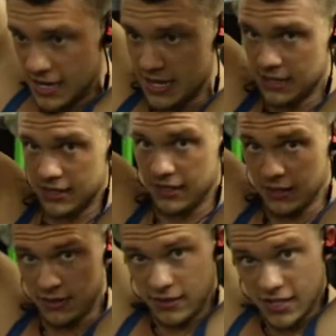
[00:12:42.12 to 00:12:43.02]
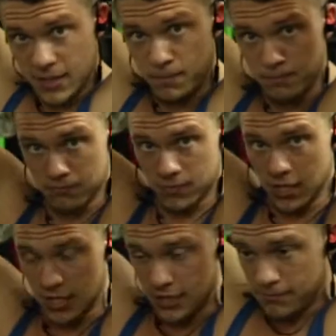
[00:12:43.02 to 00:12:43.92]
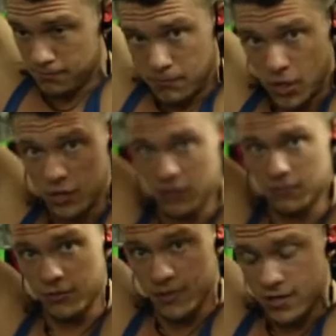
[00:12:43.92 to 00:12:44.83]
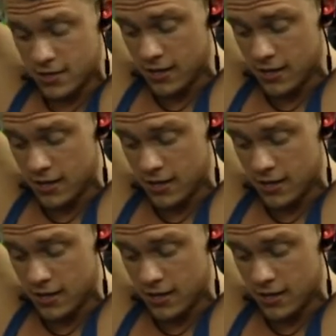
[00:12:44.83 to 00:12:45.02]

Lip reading: in this part of the movement.